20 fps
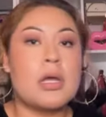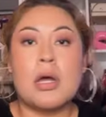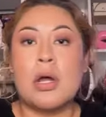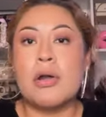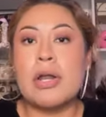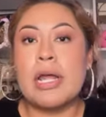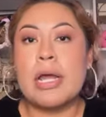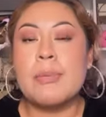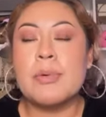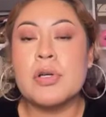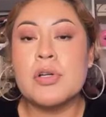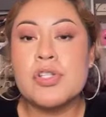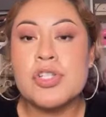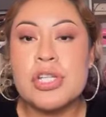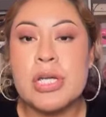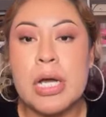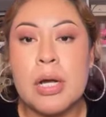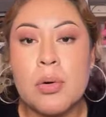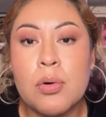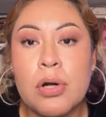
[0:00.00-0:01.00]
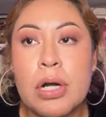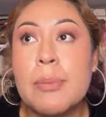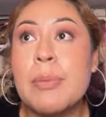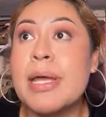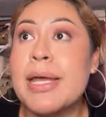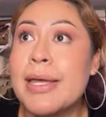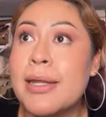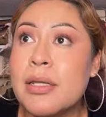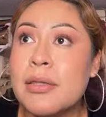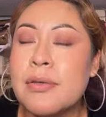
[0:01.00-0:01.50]
All right, I'm gonna go shower. I'm
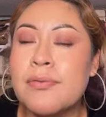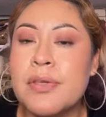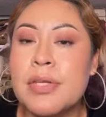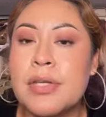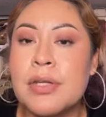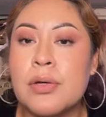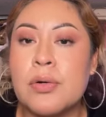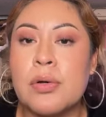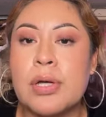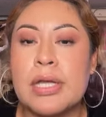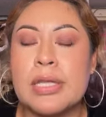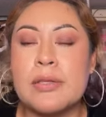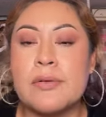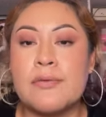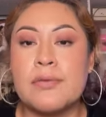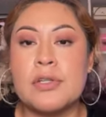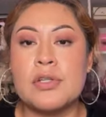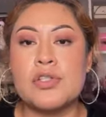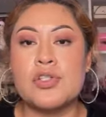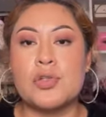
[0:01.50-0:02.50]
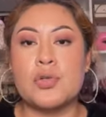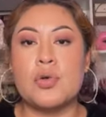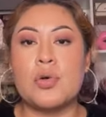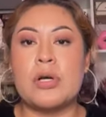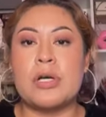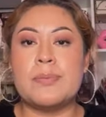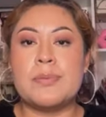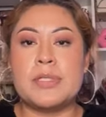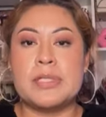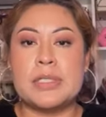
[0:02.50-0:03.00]
gonna edit the video, and the video should
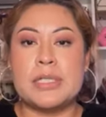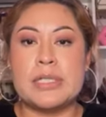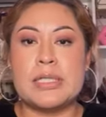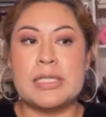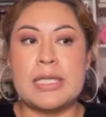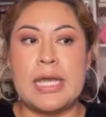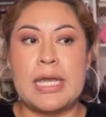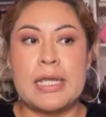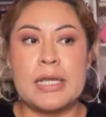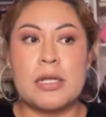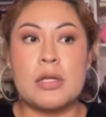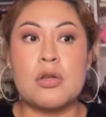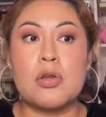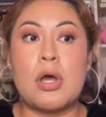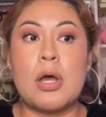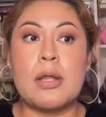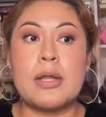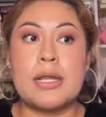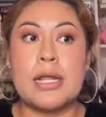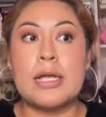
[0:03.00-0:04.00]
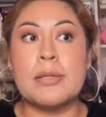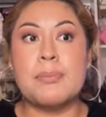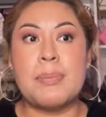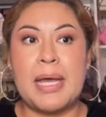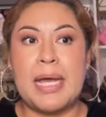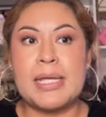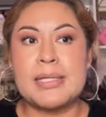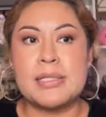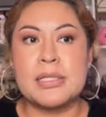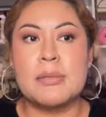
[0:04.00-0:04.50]
go up today. Not not
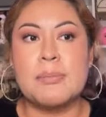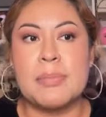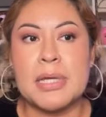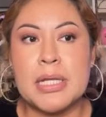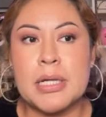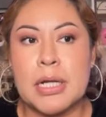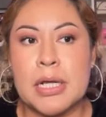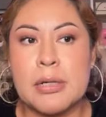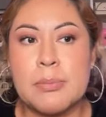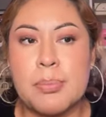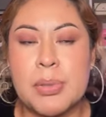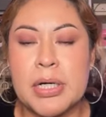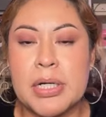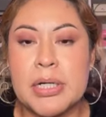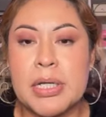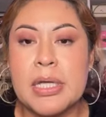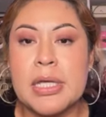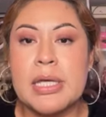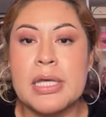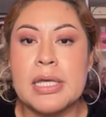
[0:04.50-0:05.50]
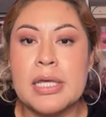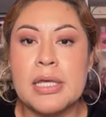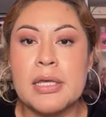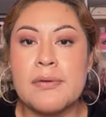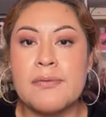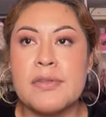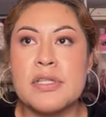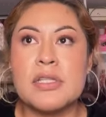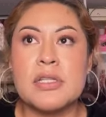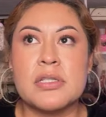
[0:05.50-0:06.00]
passing midnight, but
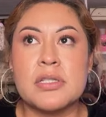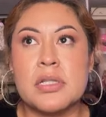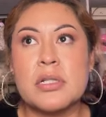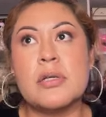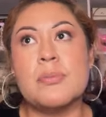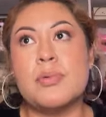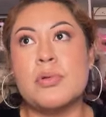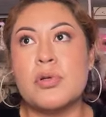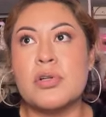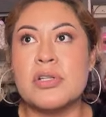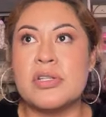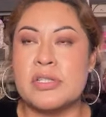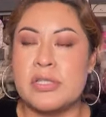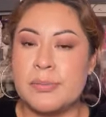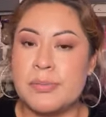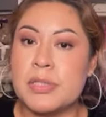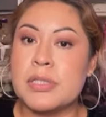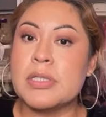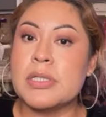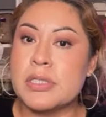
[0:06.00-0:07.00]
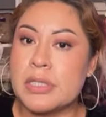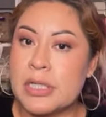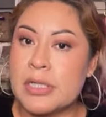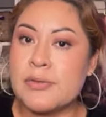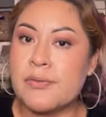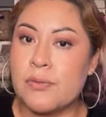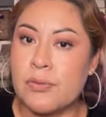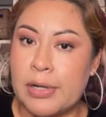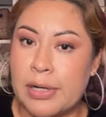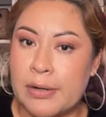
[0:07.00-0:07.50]
if it doesn't upload, because sometimes it
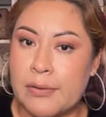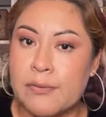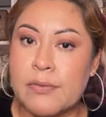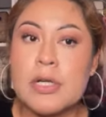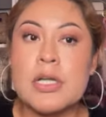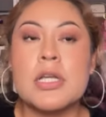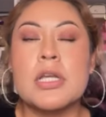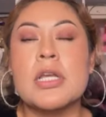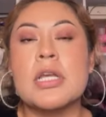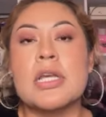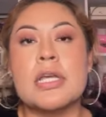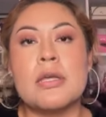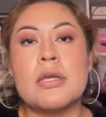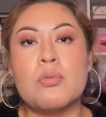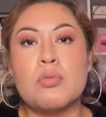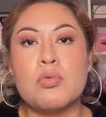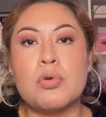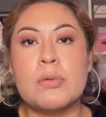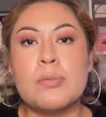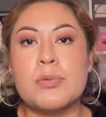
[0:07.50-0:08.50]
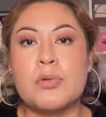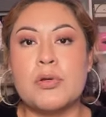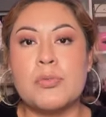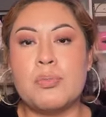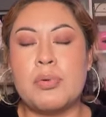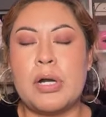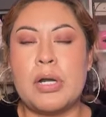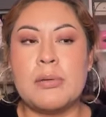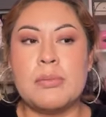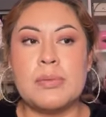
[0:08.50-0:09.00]
takes forever, it will
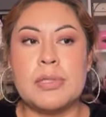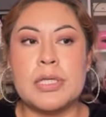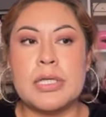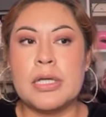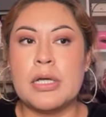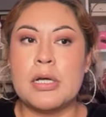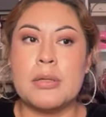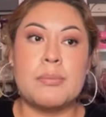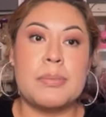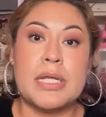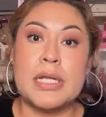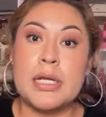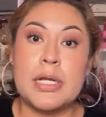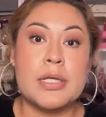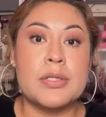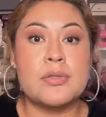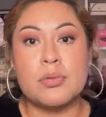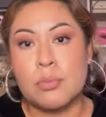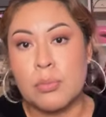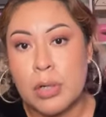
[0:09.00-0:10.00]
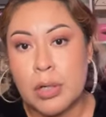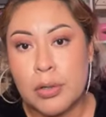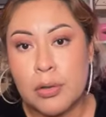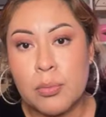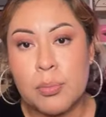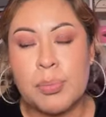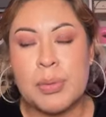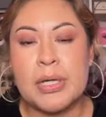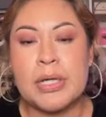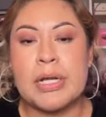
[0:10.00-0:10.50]
upload probably on midnight
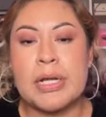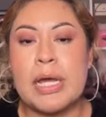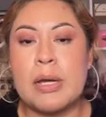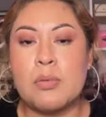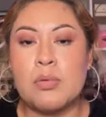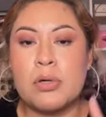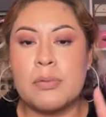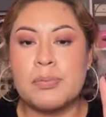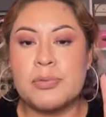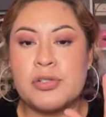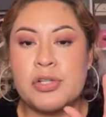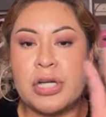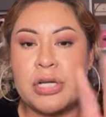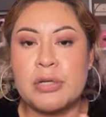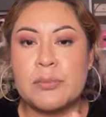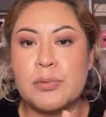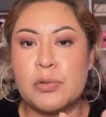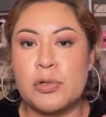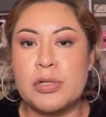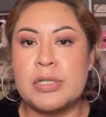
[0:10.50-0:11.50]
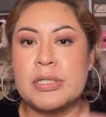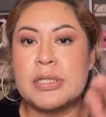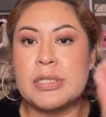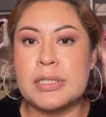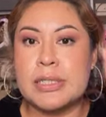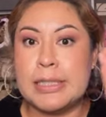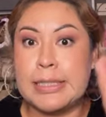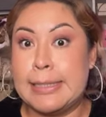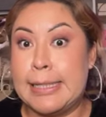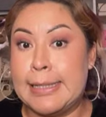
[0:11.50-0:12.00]
tomorrow. But I will try to upload it
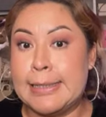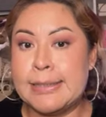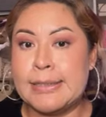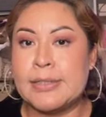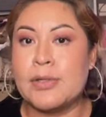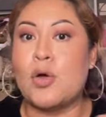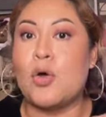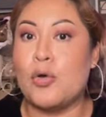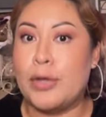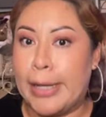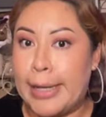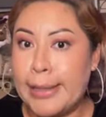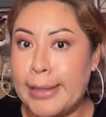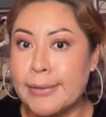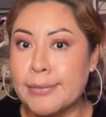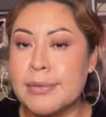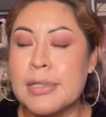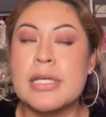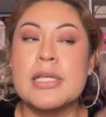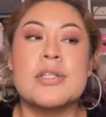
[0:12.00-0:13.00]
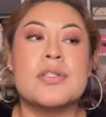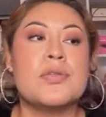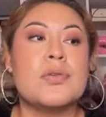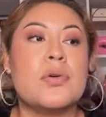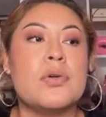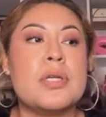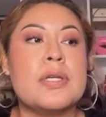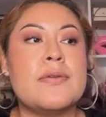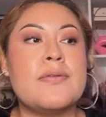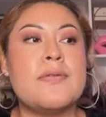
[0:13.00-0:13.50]
tonight. Okay,
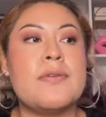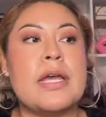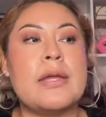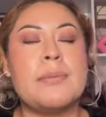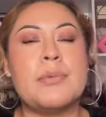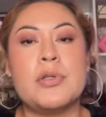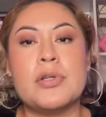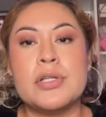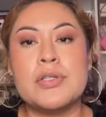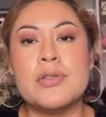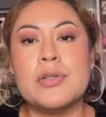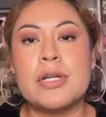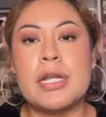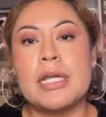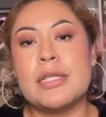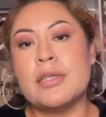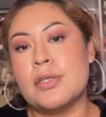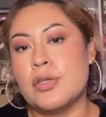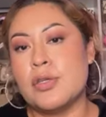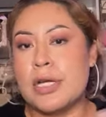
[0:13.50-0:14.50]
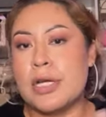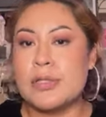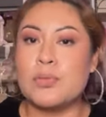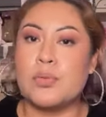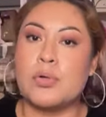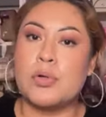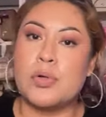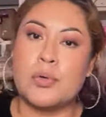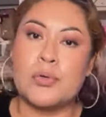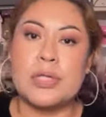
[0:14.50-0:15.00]
so if I upload it tonight, then you guys
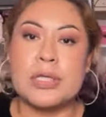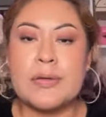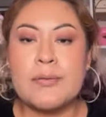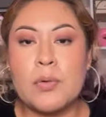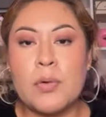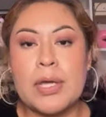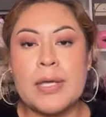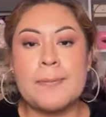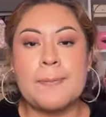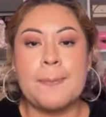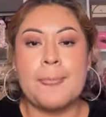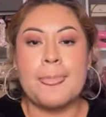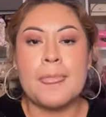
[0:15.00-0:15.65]
will know the giveaway.